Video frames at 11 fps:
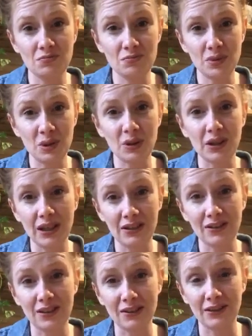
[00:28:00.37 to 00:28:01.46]
put her
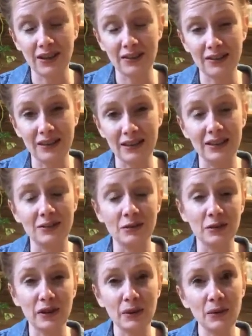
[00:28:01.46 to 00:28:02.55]
hands in the Vaseline and she's
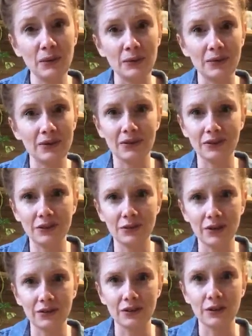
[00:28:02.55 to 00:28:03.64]
like, oh, this is
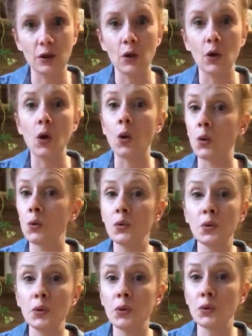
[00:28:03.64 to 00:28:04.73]
interesting. Oh,
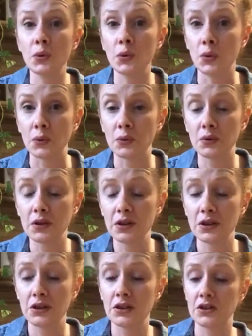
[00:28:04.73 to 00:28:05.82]
no.
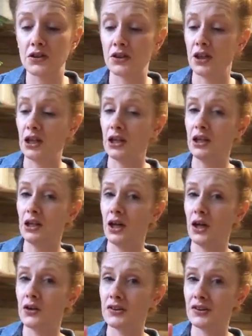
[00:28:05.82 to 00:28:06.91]
She
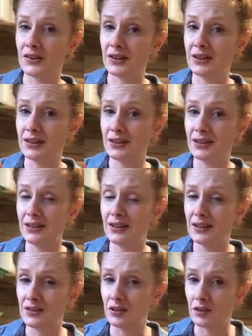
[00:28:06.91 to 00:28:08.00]
took it,
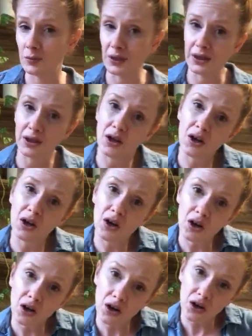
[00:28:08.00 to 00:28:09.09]
she spread it
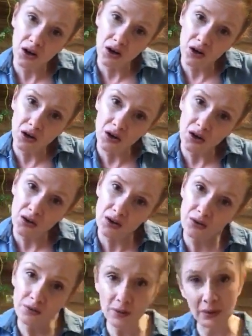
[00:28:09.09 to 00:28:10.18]

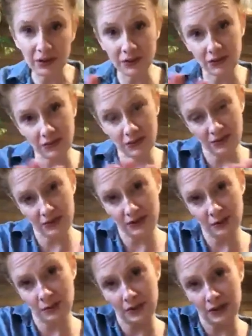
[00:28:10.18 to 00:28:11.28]
all over my
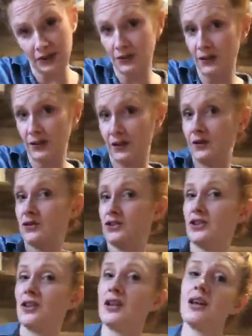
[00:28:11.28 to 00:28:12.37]
sister-in-law's brand new
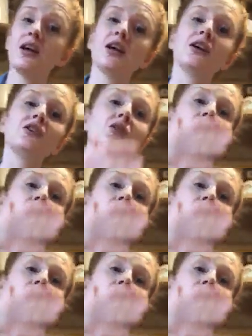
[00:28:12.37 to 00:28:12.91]
couch, and